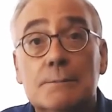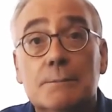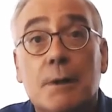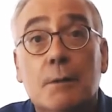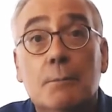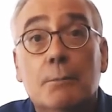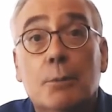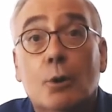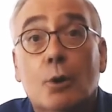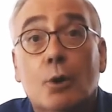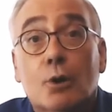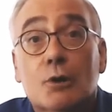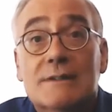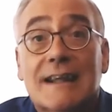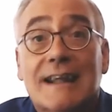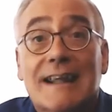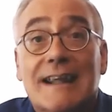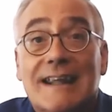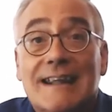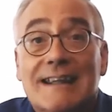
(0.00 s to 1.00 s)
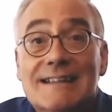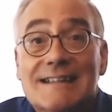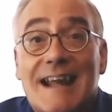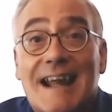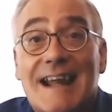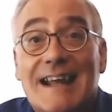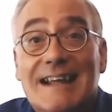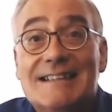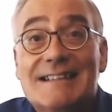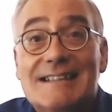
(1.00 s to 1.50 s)
per port is
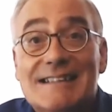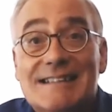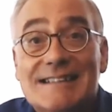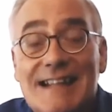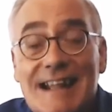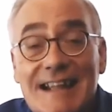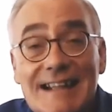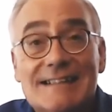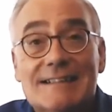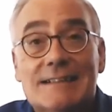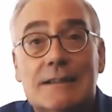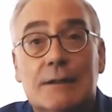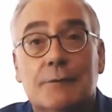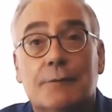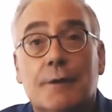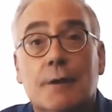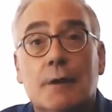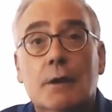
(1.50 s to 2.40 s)
extensive,